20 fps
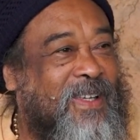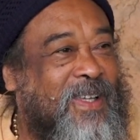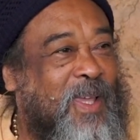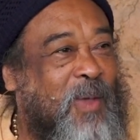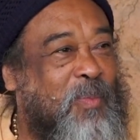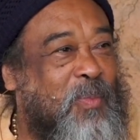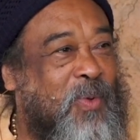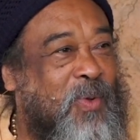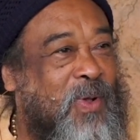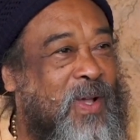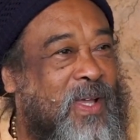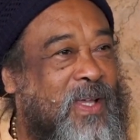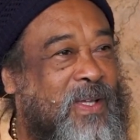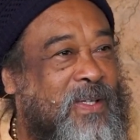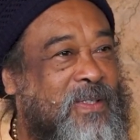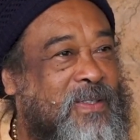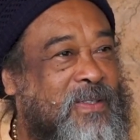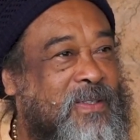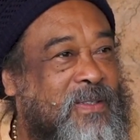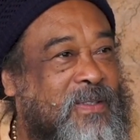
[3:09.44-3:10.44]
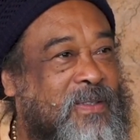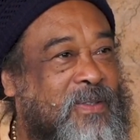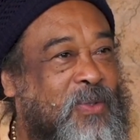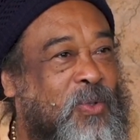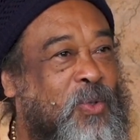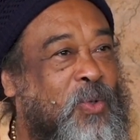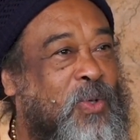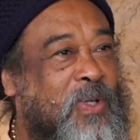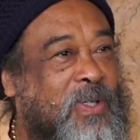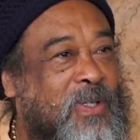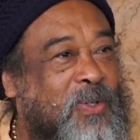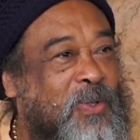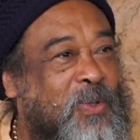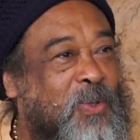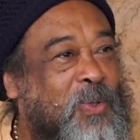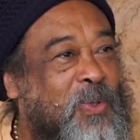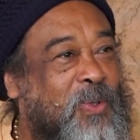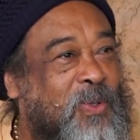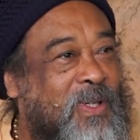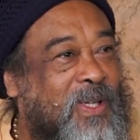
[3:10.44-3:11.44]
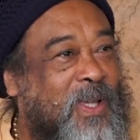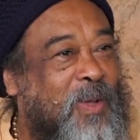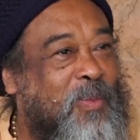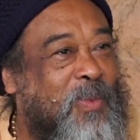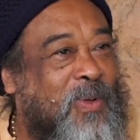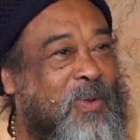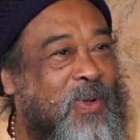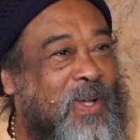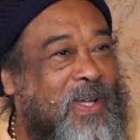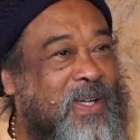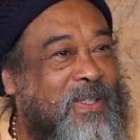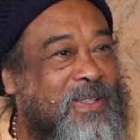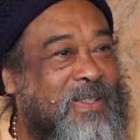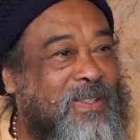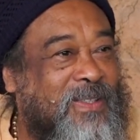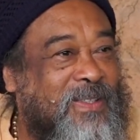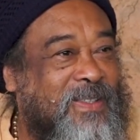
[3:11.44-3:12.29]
Kept quiet. Who kept quiet?